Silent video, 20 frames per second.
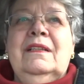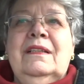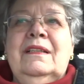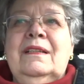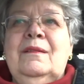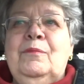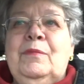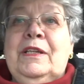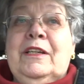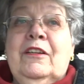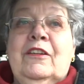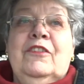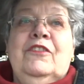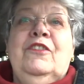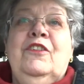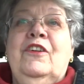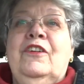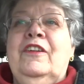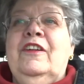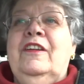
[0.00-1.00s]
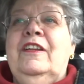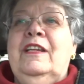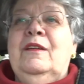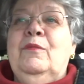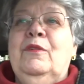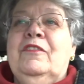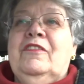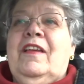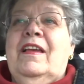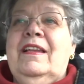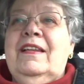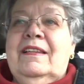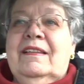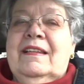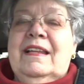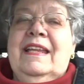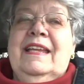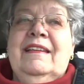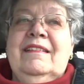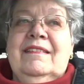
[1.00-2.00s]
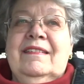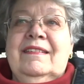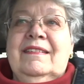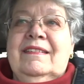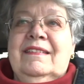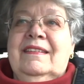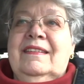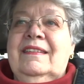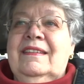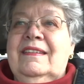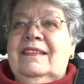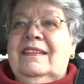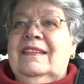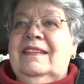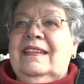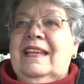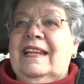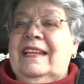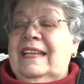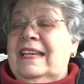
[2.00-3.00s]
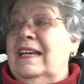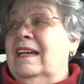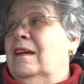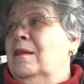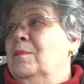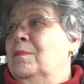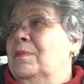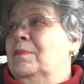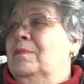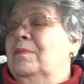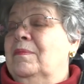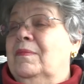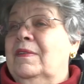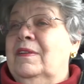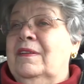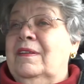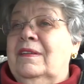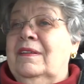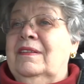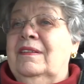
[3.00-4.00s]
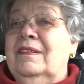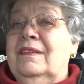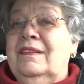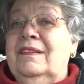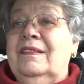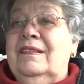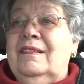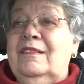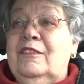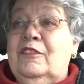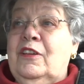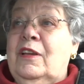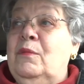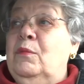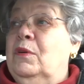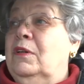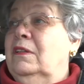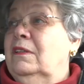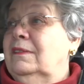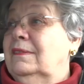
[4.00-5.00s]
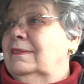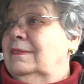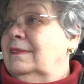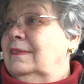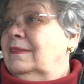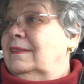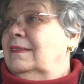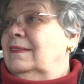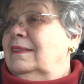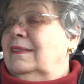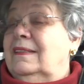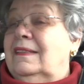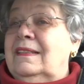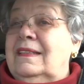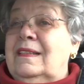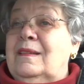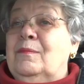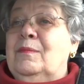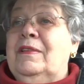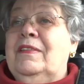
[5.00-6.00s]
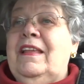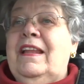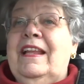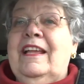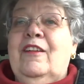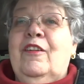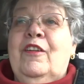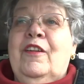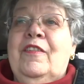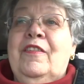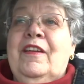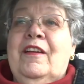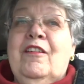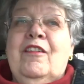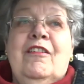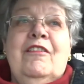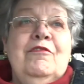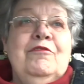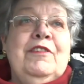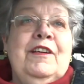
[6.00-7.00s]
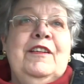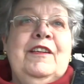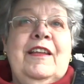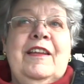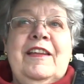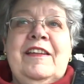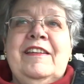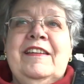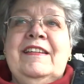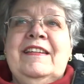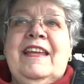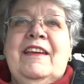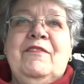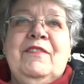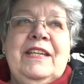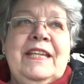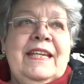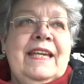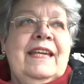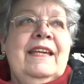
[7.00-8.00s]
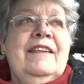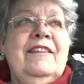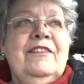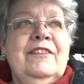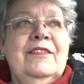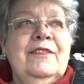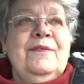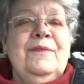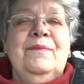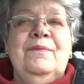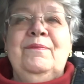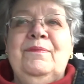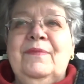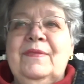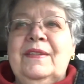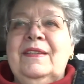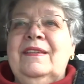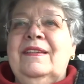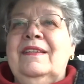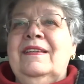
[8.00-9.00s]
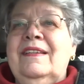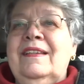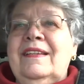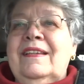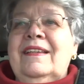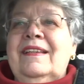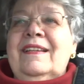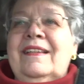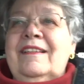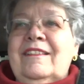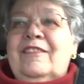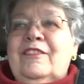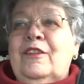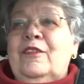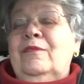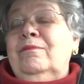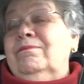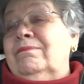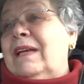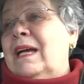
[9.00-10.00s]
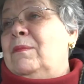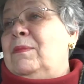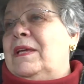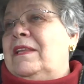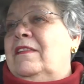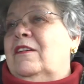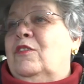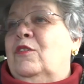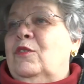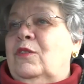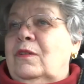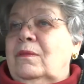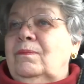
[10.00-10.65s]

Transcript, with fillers: because not only was I late getting up, which I was, but then I got in the car and found out I didn't have any gas. So I made the call.